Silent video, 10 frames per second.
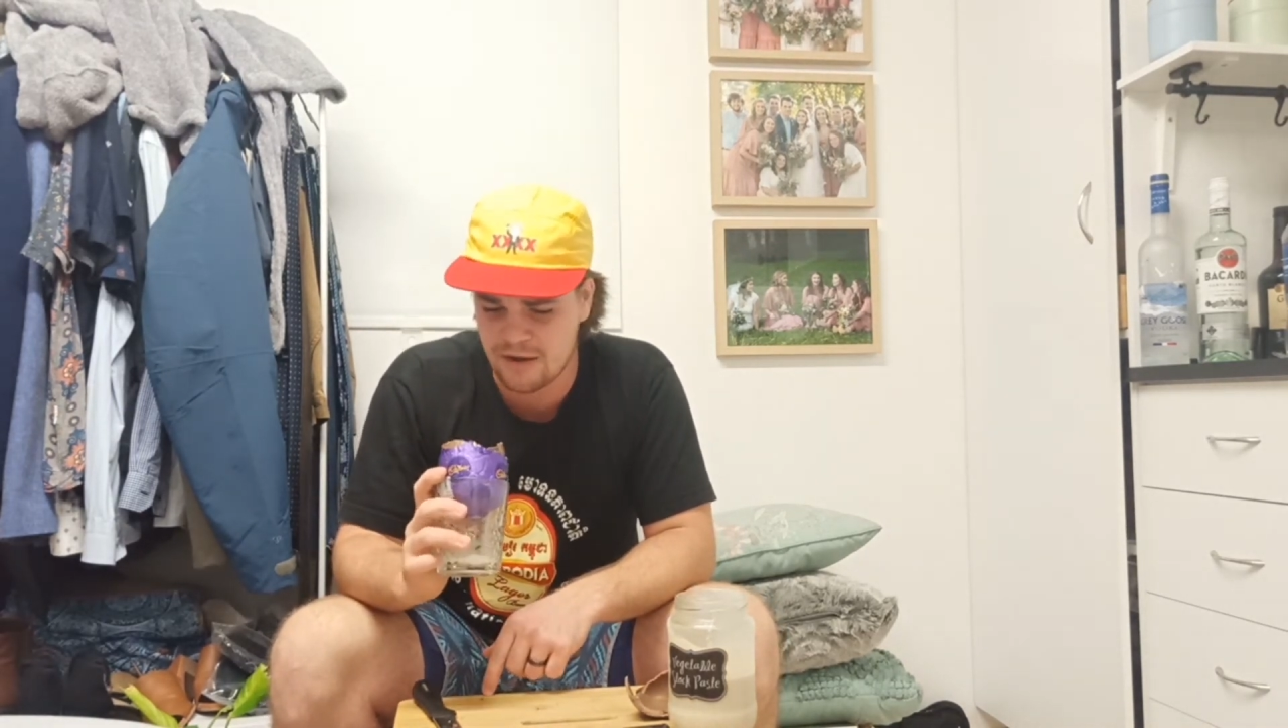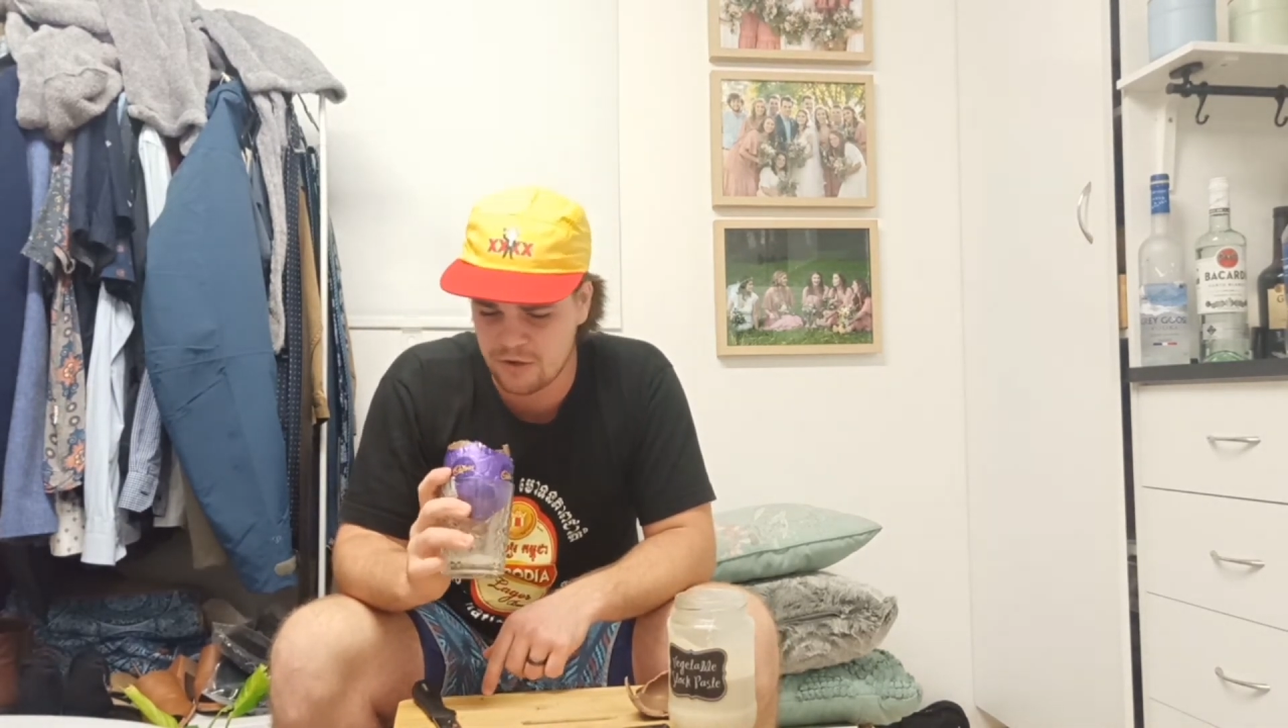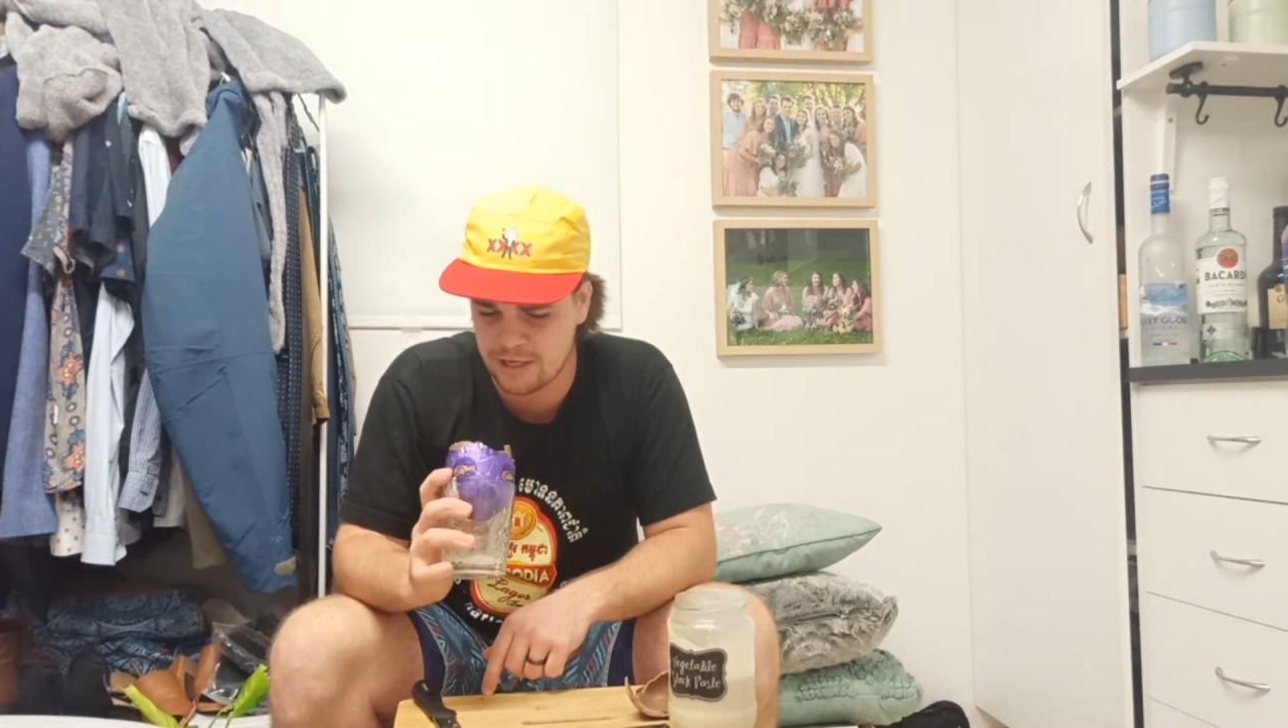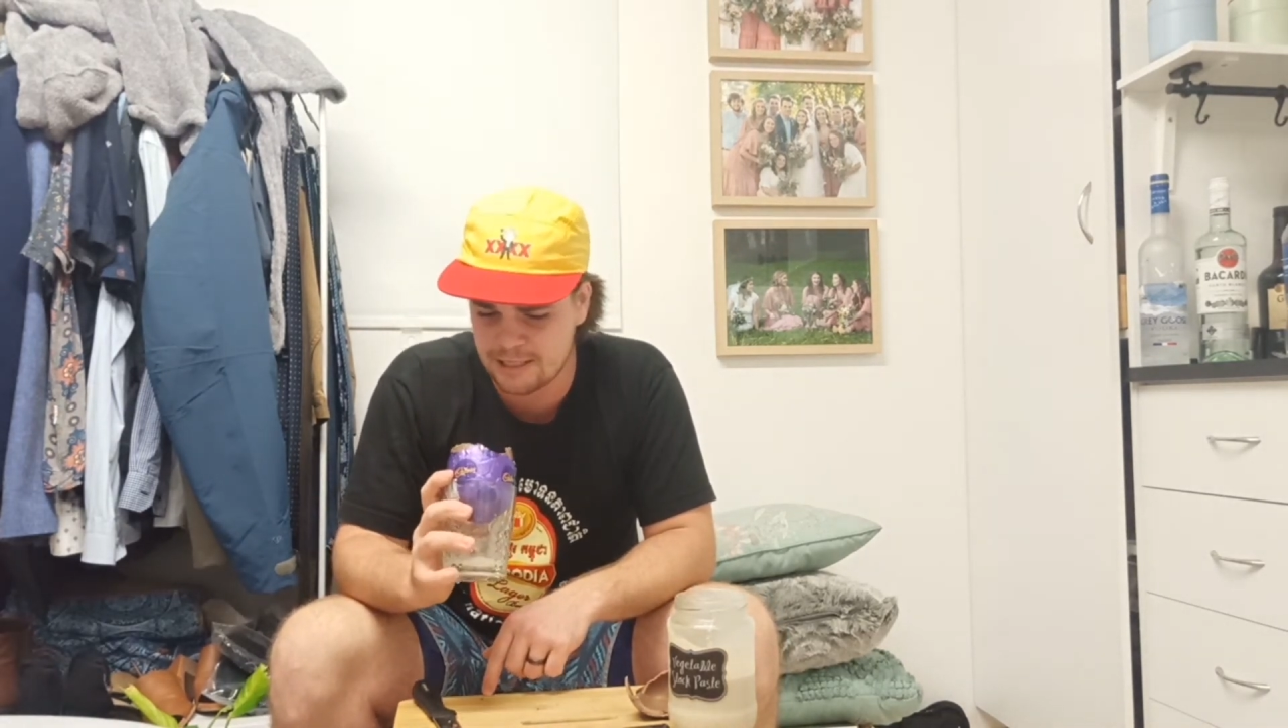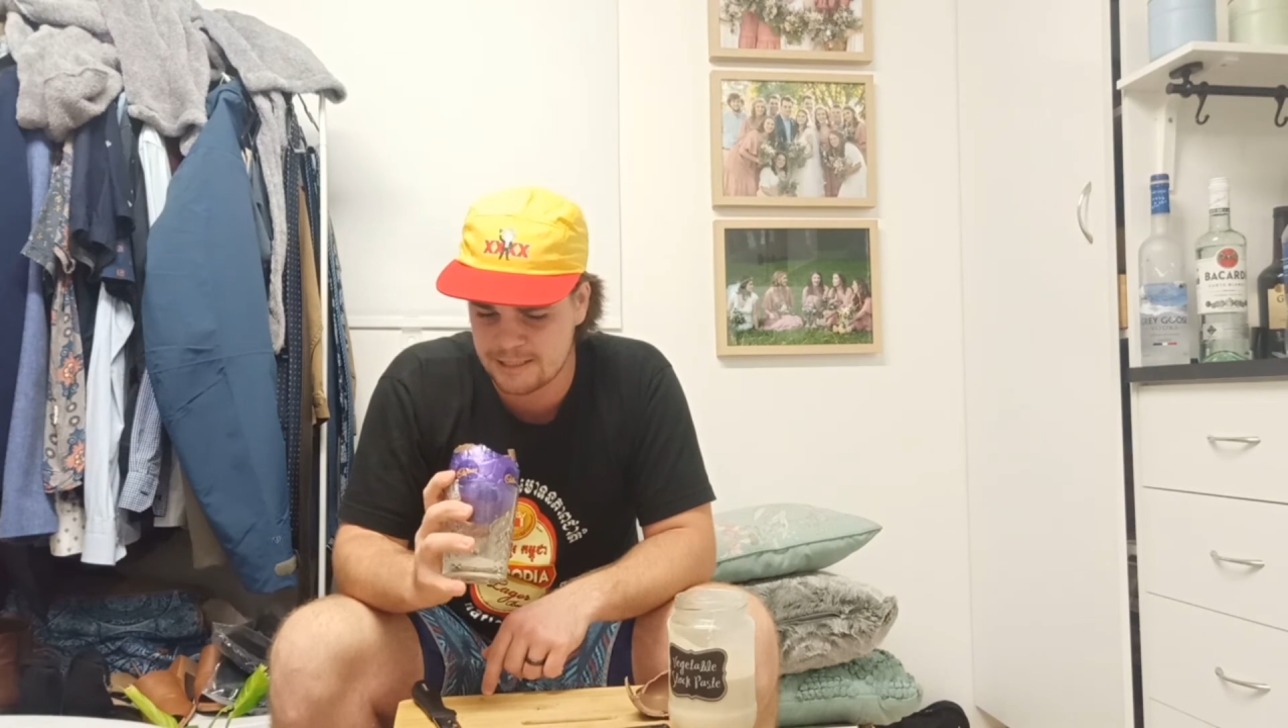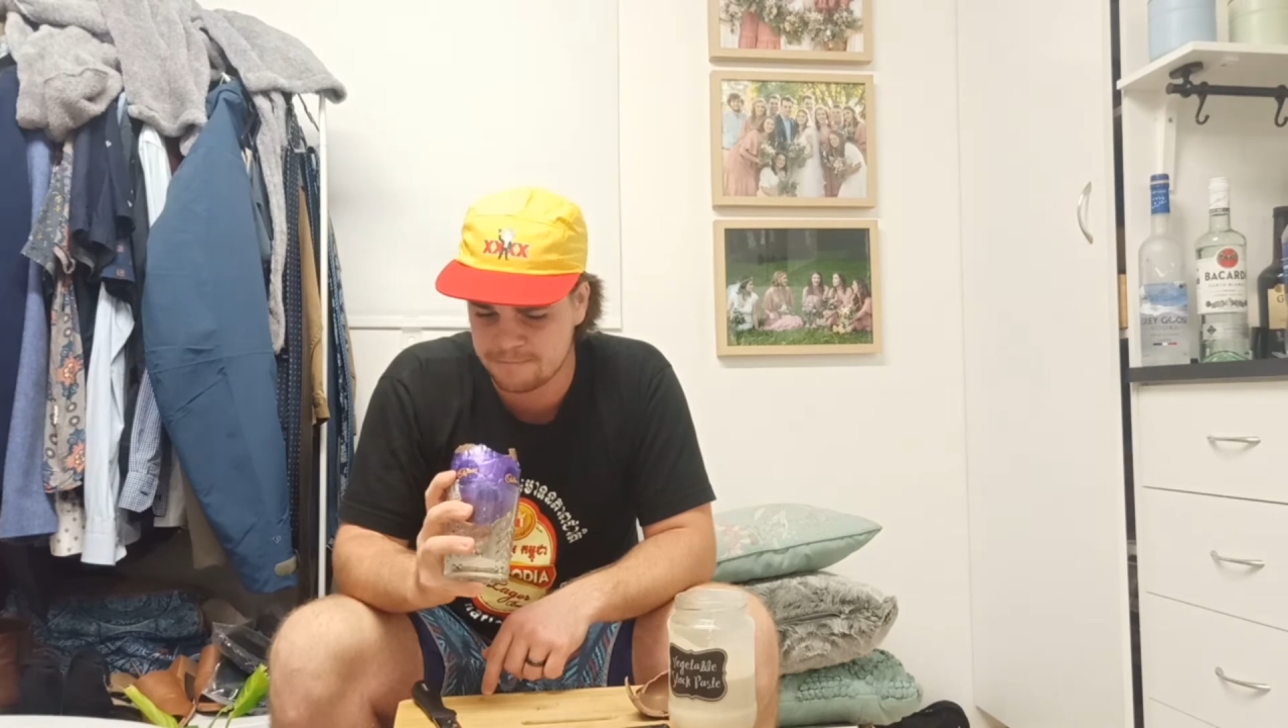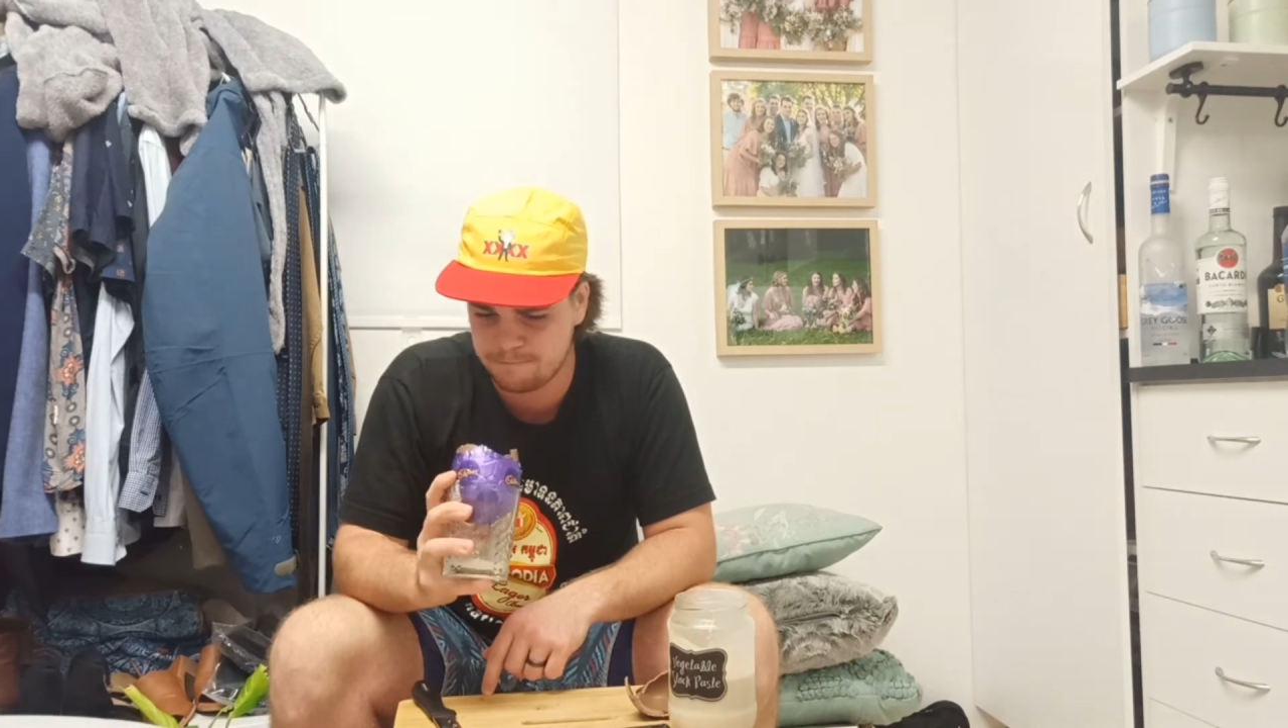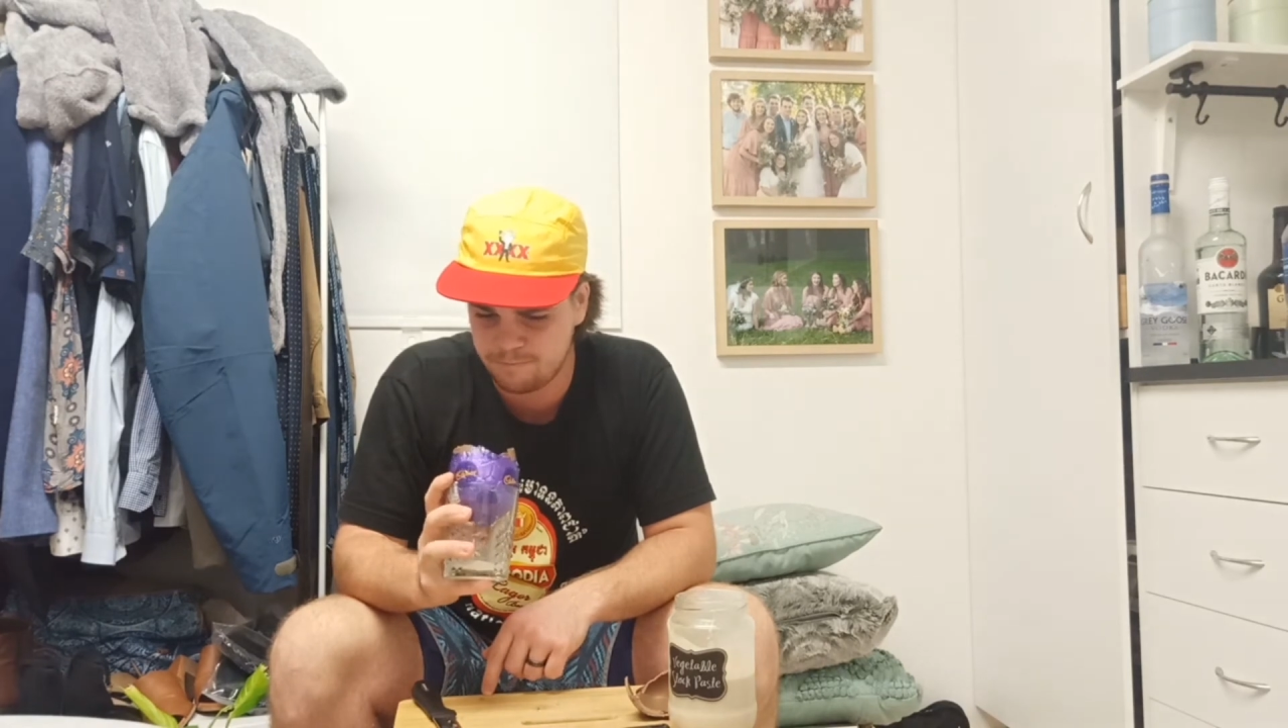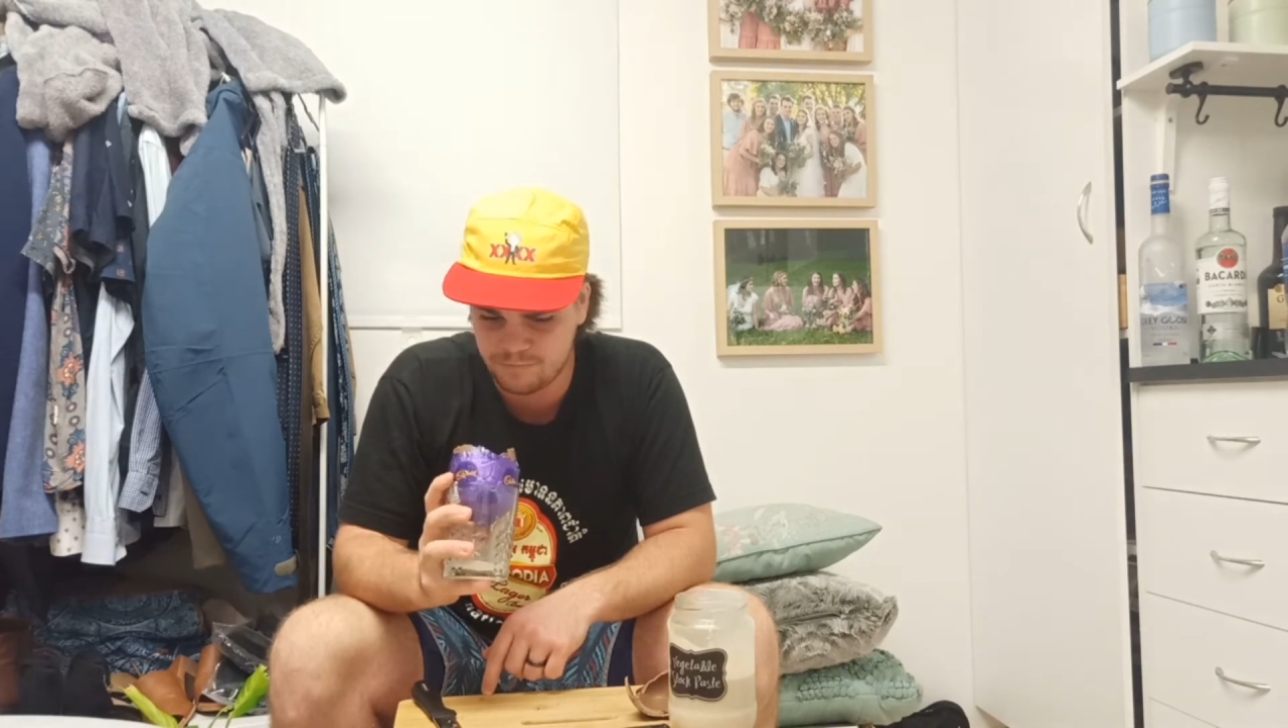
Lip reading: how good it is.